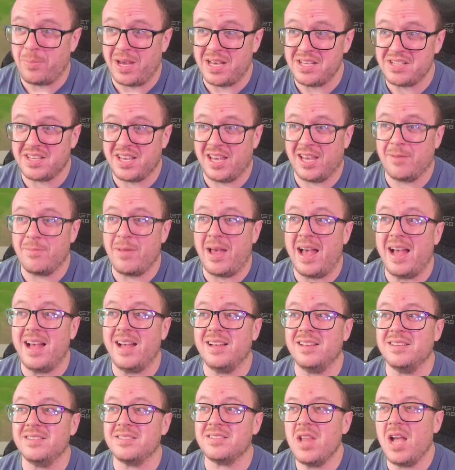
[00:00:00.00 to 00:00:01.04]
Base game
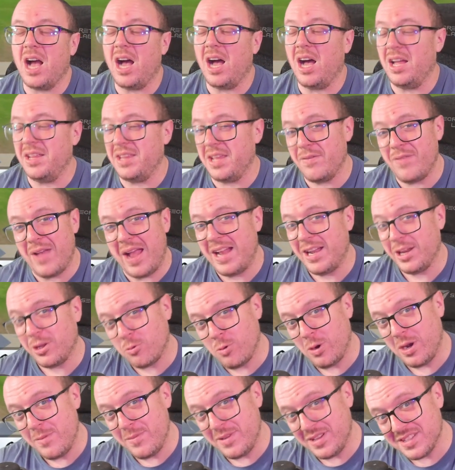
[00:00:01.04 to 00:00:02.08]
has they've added
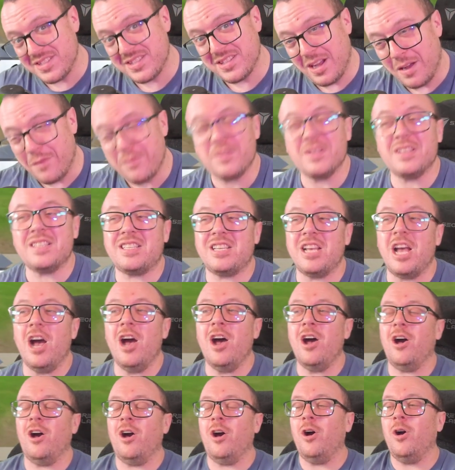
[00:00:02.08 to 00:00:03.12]
quite a bit of stuff,
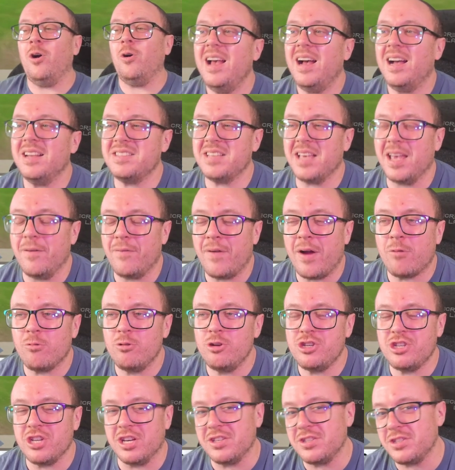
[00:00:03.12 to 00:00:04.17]
so I say if I
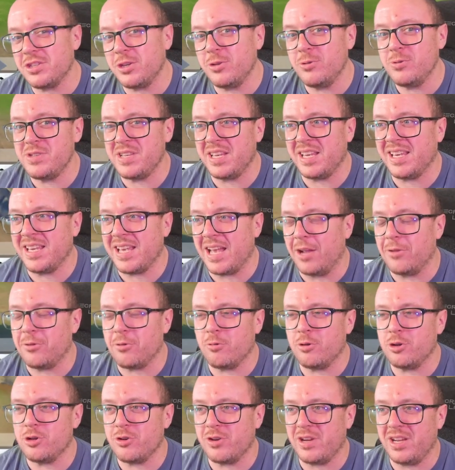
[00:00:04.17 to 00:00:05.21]
were just using
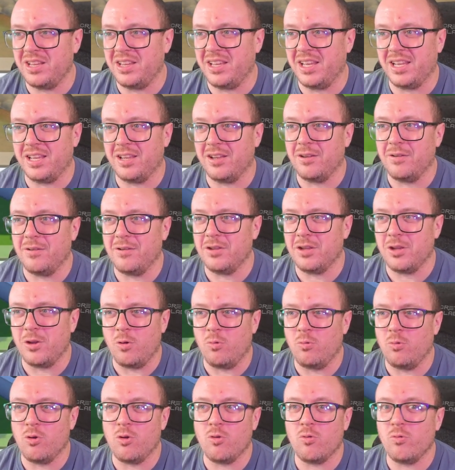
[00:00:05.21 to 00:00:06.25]
outdoor retreat and like
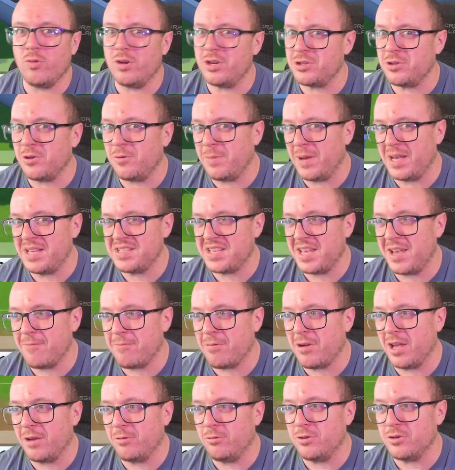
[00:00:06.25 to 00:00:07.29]
original base game,
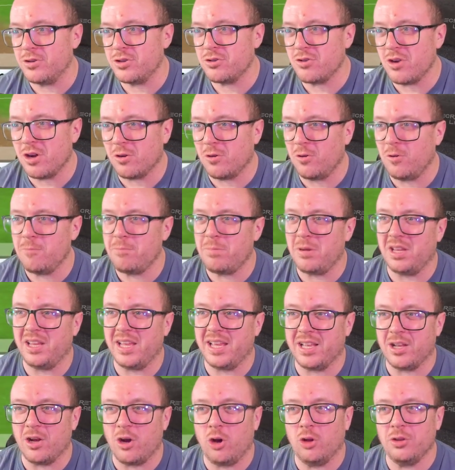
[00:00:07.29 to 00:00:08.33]
probably would have struggled, but
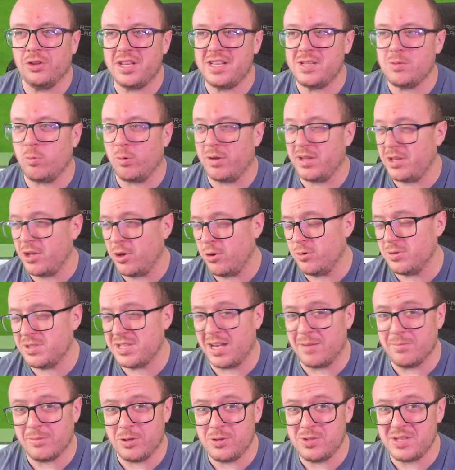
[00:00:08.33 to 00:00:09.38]
like all these windows
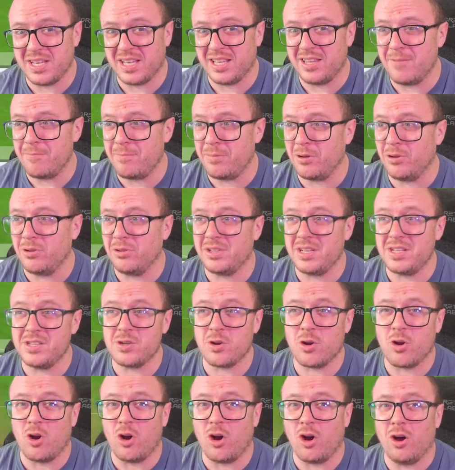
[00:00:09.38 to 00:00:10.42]
I'm using in the build, these
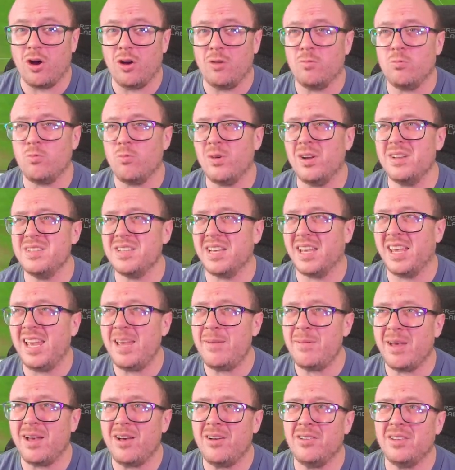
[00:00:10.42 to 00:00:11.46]
are all ones that came
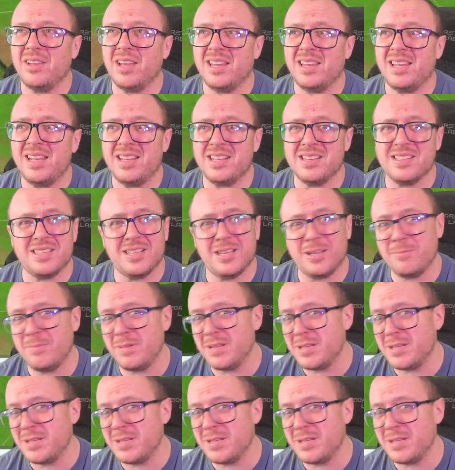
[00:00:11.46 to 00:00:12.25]
out I think this